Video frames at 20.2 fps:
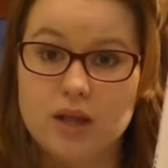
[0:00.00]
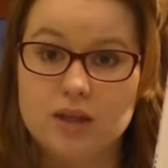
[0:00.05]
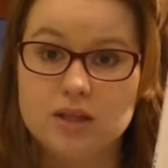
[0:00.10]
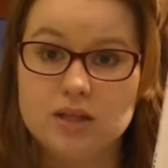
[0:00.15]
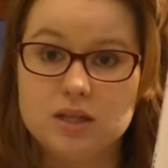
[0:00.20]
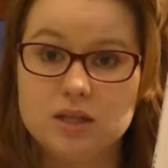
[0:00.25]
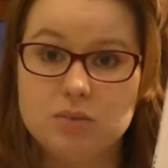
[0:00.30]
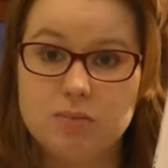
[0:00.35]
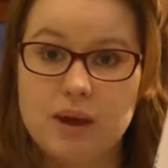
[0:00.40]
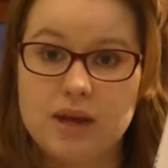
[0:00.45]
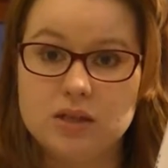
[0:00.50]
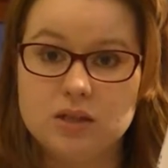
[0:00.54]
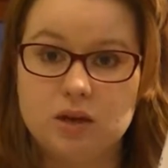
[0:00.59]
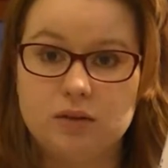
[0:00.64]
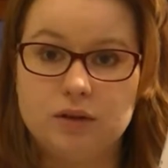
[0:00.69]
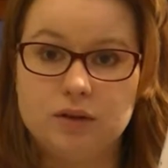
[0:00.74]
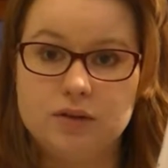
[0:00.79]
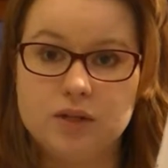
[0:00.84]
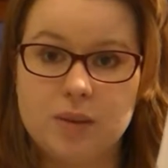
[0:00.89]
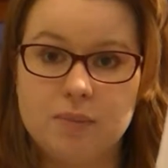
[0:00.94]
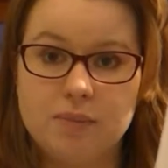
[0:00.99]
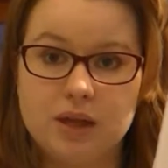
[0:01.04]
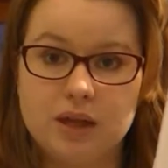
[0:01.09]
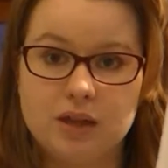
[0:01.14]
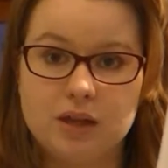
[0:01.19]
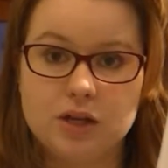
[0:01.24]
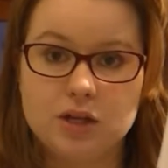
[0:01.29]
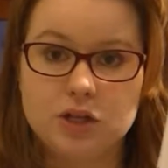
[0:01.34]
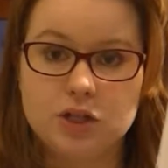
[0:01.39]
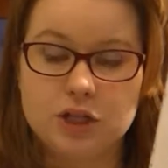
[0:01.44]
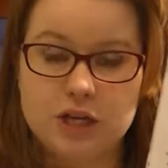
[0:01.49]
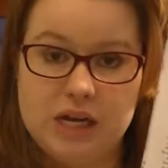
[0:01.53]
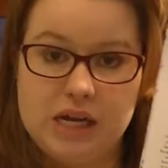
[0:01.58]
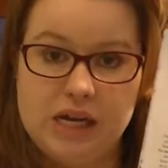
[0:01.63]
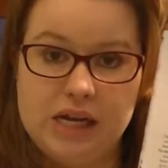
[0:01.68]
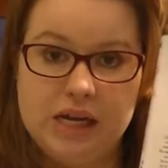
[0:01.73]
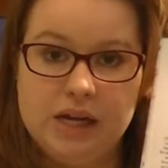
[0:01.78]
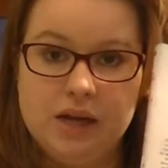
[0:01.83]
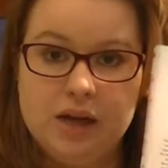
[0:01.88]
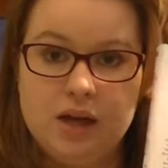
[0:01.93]
This is based off of something that
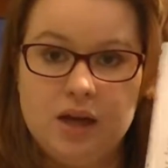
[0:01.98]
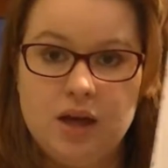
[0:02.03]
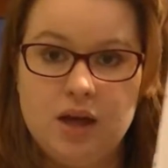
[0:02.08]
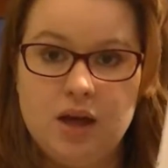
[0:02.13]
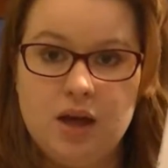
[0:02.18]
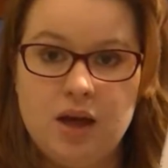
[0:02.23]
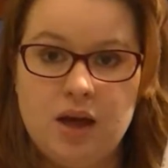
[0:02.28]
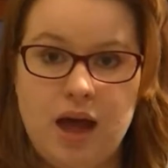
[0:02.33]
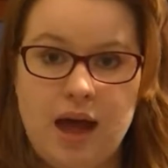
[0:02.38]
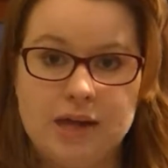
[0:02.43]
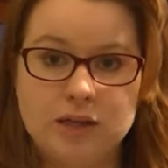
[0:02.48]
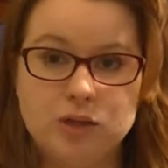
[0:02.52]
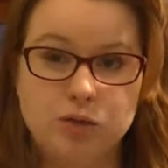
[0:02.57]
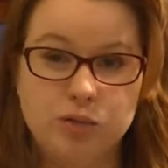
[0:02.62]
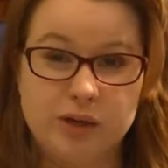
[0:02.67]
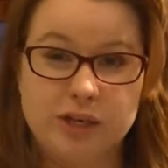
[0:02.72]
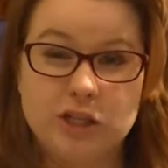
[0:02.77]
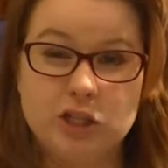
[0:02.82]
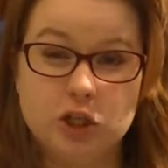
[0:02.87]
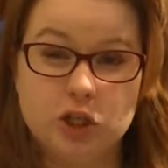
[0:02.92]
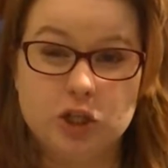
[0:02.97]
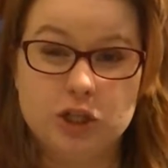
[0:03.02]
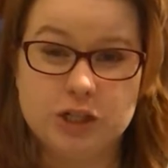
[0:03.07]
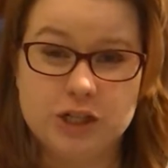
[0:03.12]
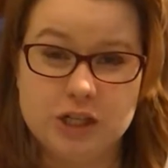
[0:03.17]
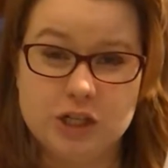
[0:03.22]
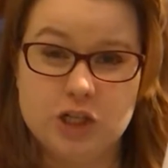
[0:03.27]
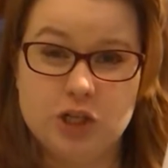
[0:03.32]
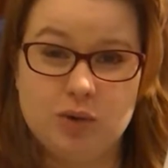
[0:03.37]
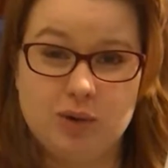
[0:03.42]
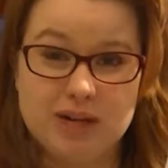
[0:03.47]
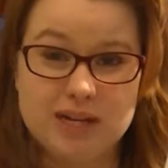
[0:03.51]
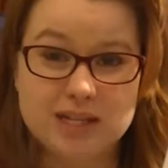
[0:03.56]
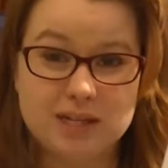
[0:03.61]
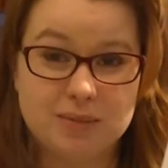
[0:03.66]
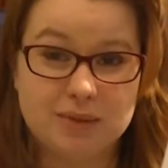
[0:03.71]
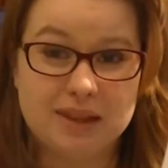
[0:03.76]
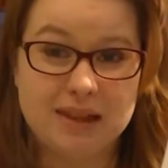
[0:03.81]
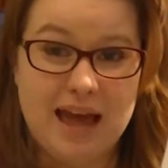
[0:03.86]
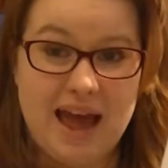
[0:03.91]
she has researched into, and it's
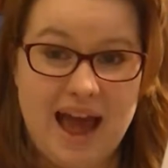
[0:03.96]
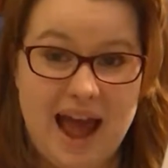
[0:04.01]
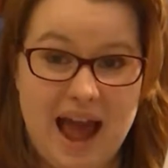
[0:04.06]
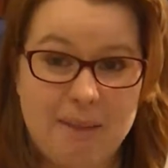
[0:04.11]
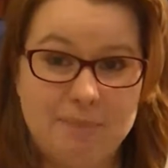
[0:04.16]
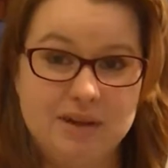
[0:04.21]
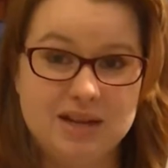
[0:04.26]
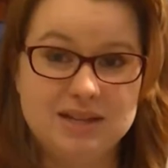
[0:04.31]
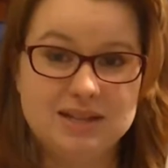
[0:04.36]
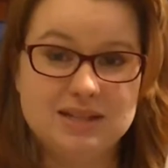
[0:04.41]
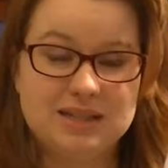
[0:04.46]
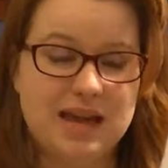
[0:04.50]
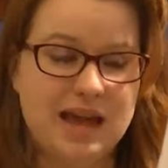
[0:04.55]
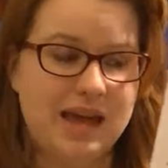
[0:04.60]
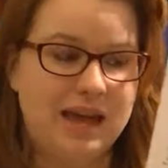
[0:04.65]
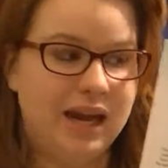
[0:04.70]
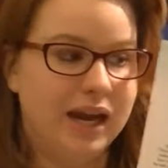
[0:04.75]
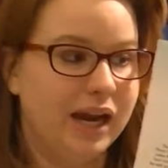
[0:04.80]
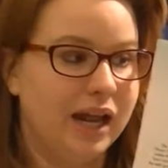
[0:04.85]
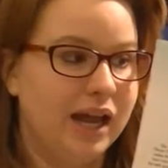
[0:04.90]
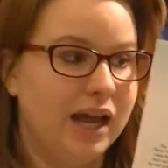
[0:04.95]
something that happens, and